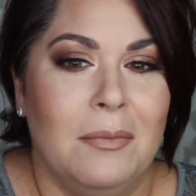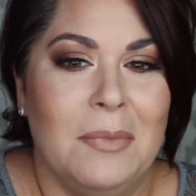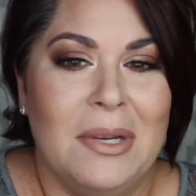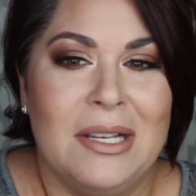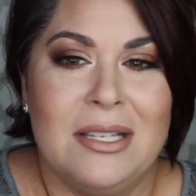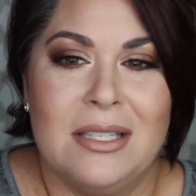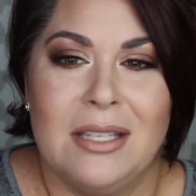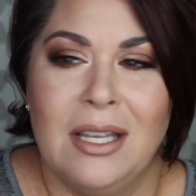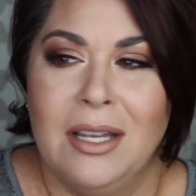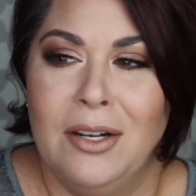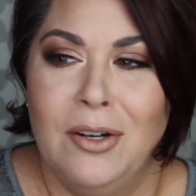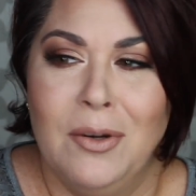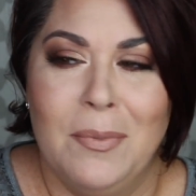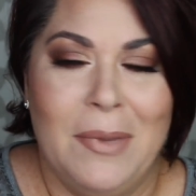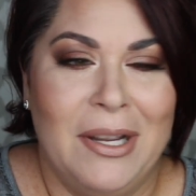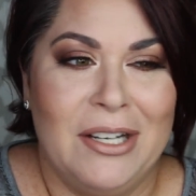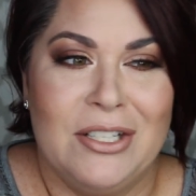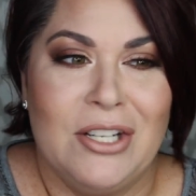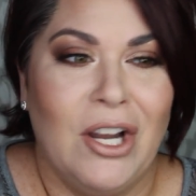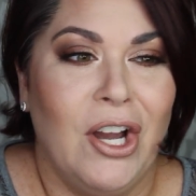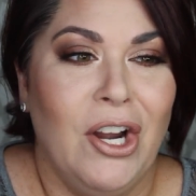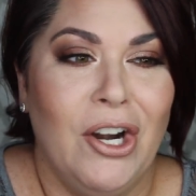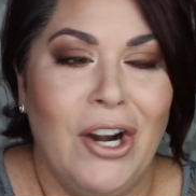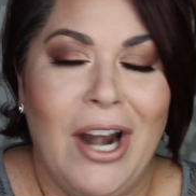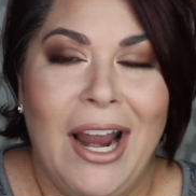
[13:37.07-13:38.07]
My son or my
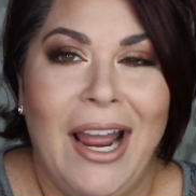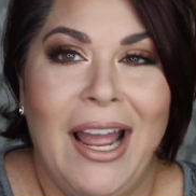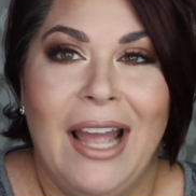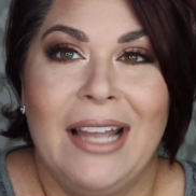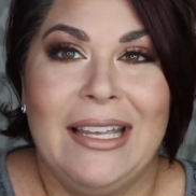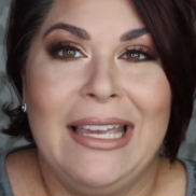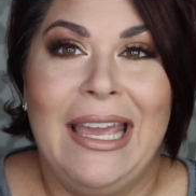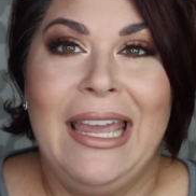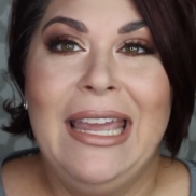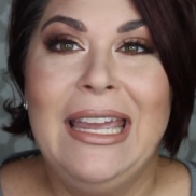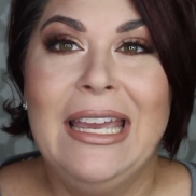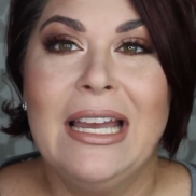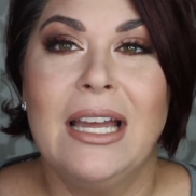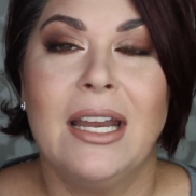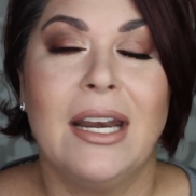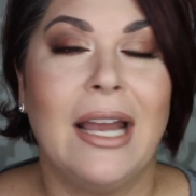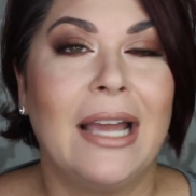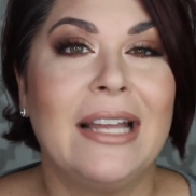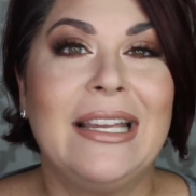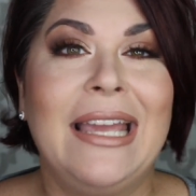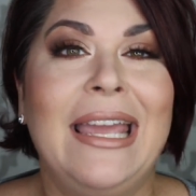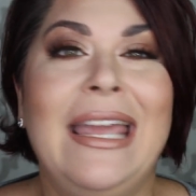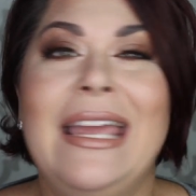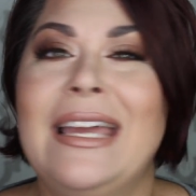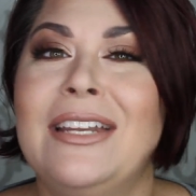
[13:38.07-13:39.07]
daughter. I
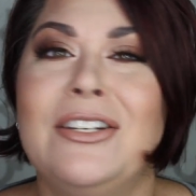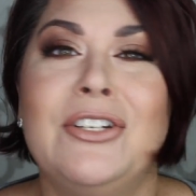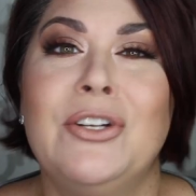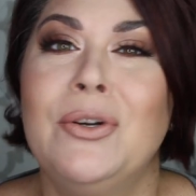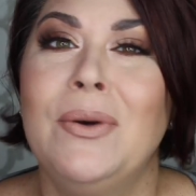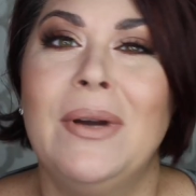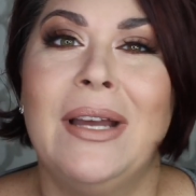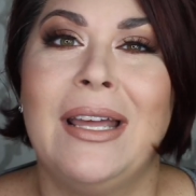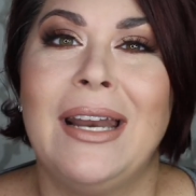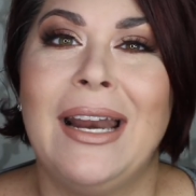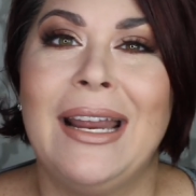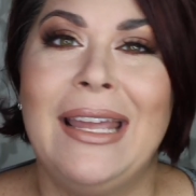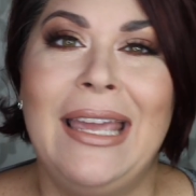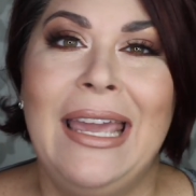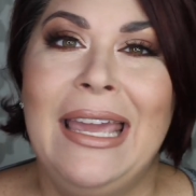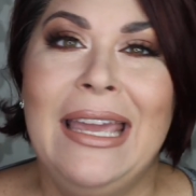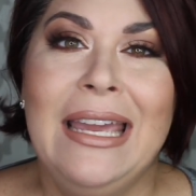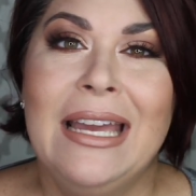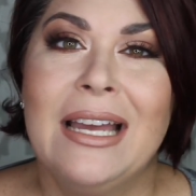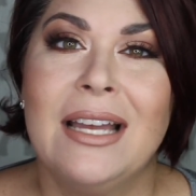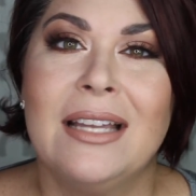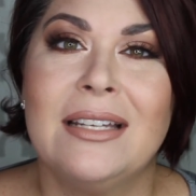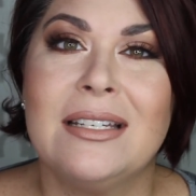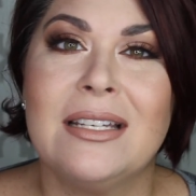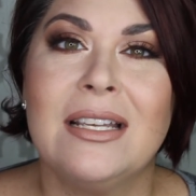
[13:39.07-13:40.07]
can't do it. I
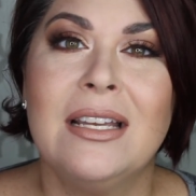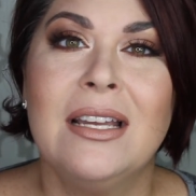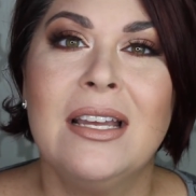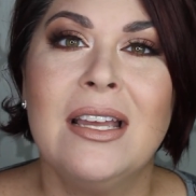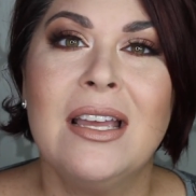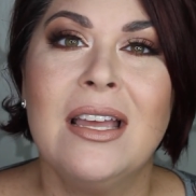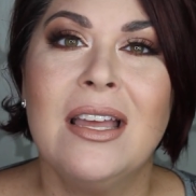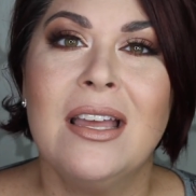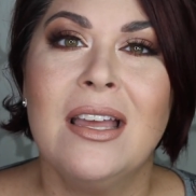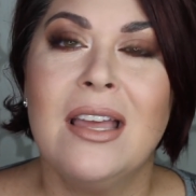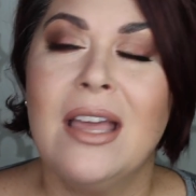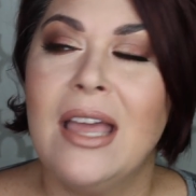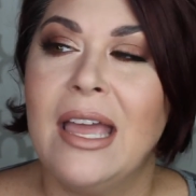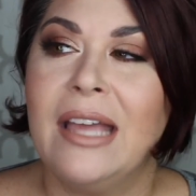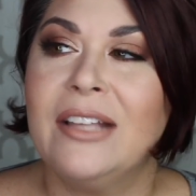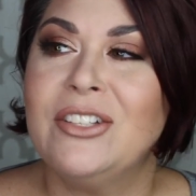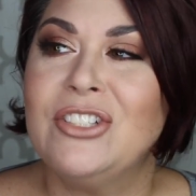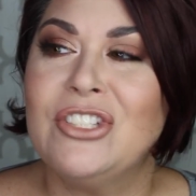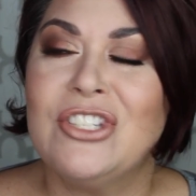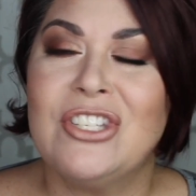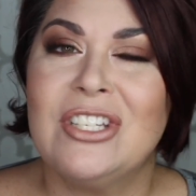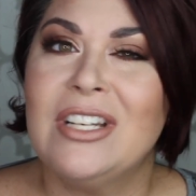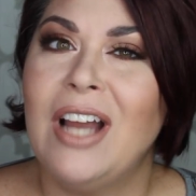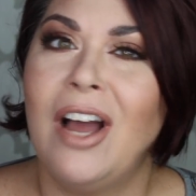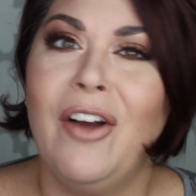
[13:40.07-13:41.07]
can't. It's
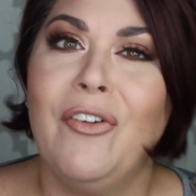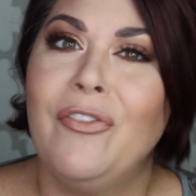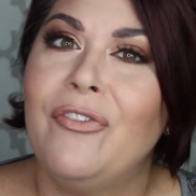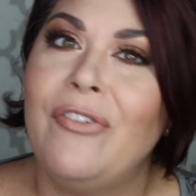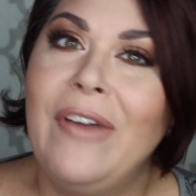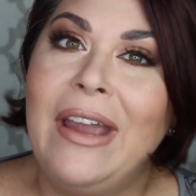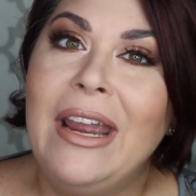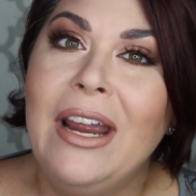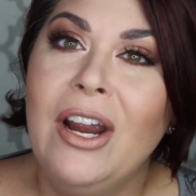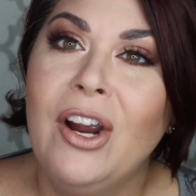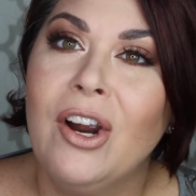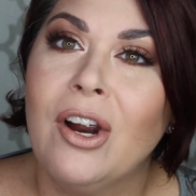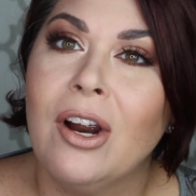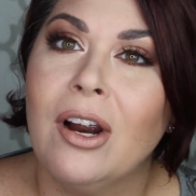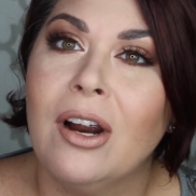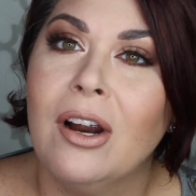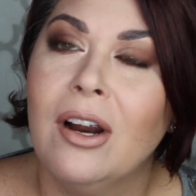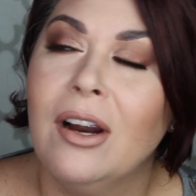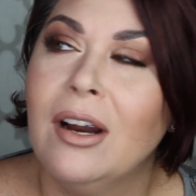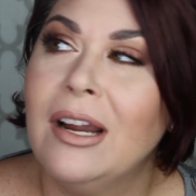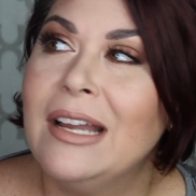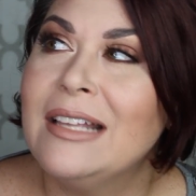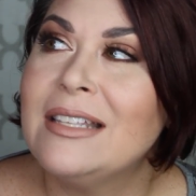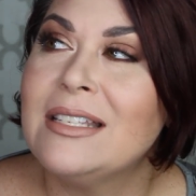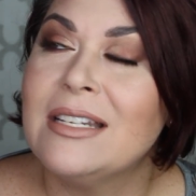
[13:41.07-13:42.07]
just not fair.
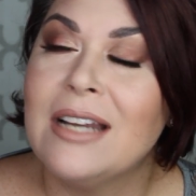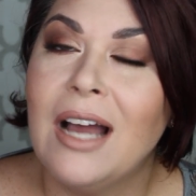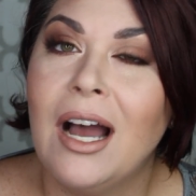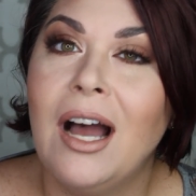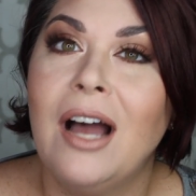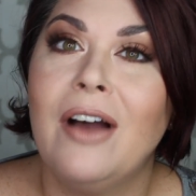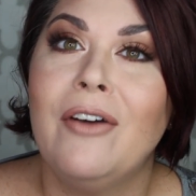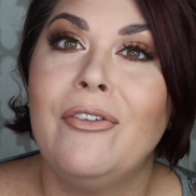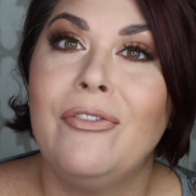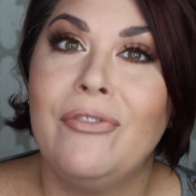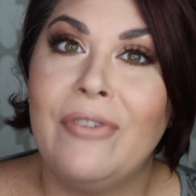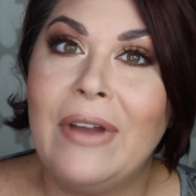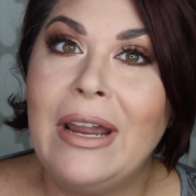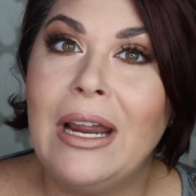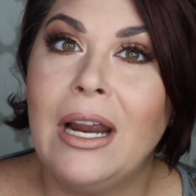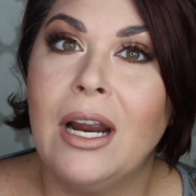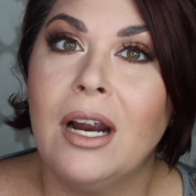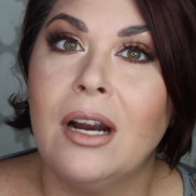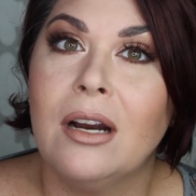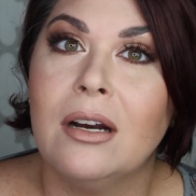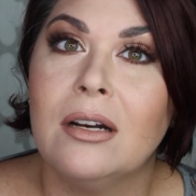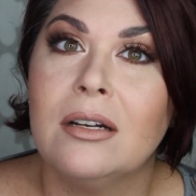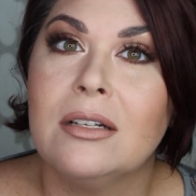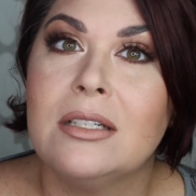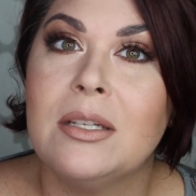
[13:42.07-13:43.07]
It's not
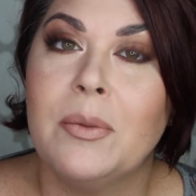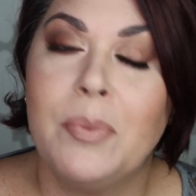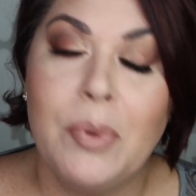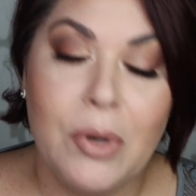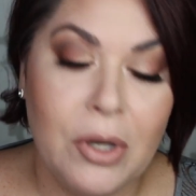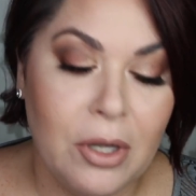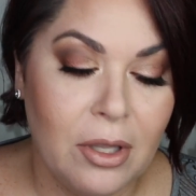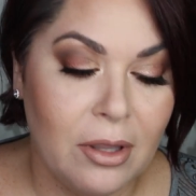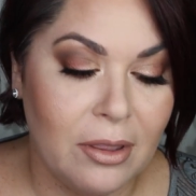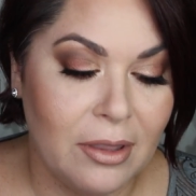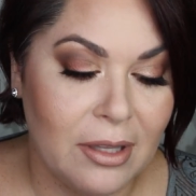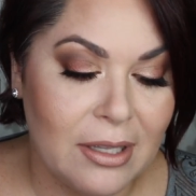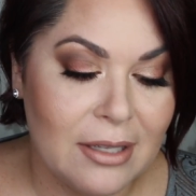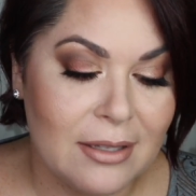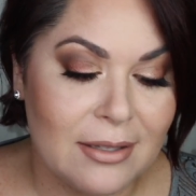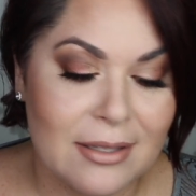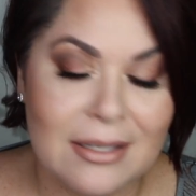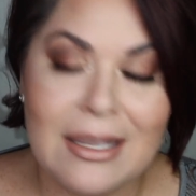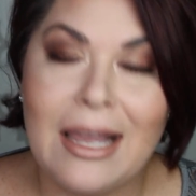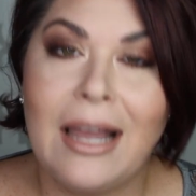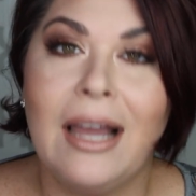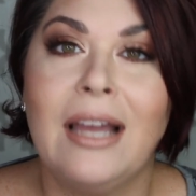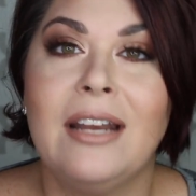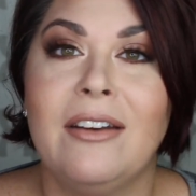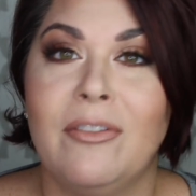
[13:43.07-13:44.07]
fair to put this
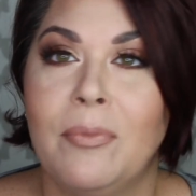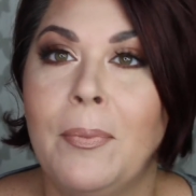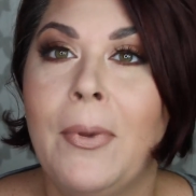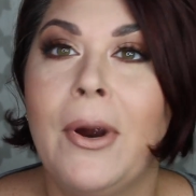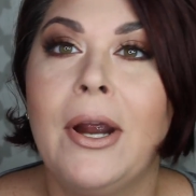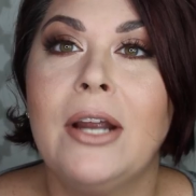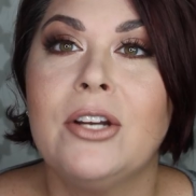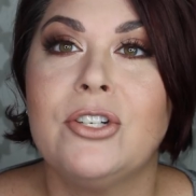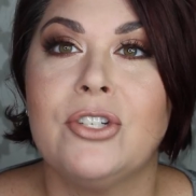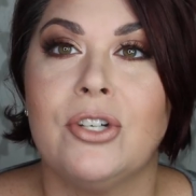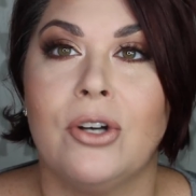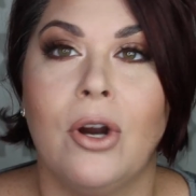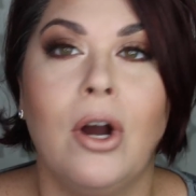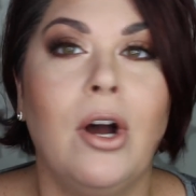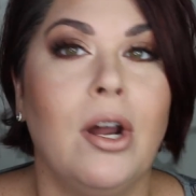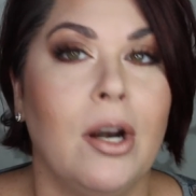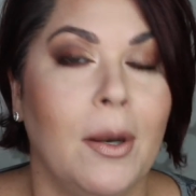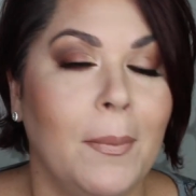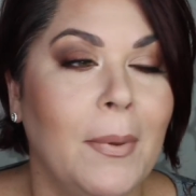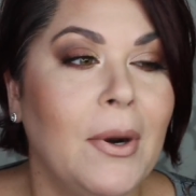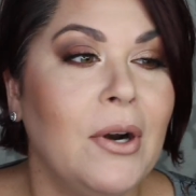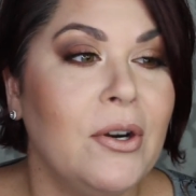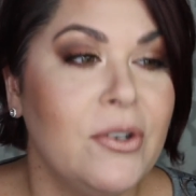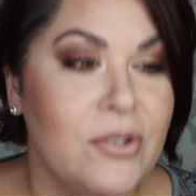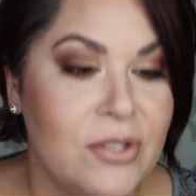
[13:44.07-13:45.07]
kind of pressure on
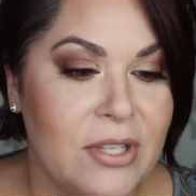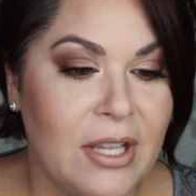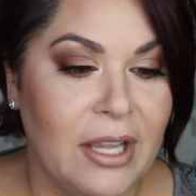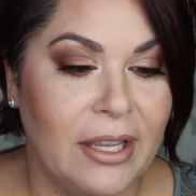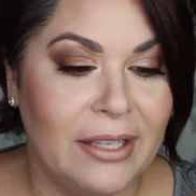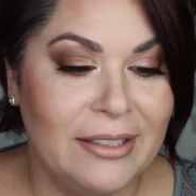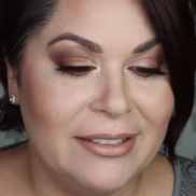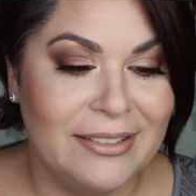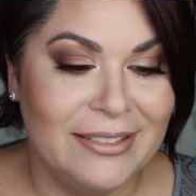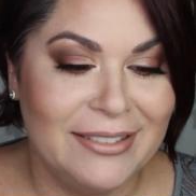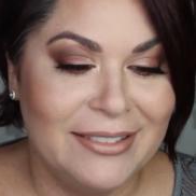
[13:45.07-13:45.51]
a person.